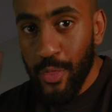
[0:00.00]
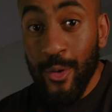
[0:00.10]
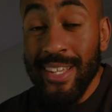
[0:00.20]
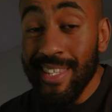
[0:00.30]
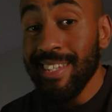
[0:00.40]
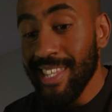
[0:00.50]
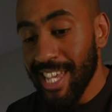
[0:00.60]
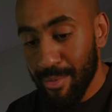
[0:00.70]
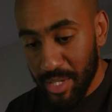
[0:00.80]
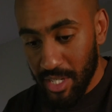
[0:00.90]
360
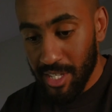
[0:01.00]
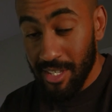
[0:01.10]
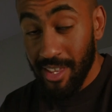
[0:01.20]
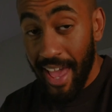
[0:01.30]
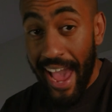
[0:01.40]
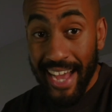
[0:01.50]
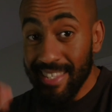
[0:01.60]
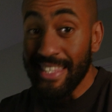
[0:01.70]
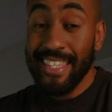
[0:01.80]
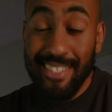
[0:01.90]
images
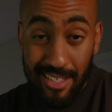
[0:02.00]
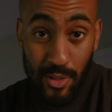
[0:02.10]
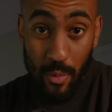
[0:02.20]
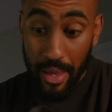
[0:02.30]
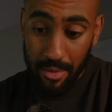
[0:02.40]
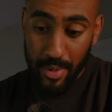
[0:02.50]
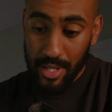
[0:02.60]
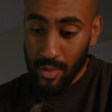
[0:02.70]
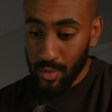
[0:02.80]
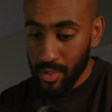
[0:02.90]
at 62
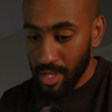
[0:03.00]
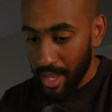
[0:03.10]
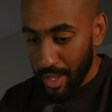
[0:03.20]
megapixels.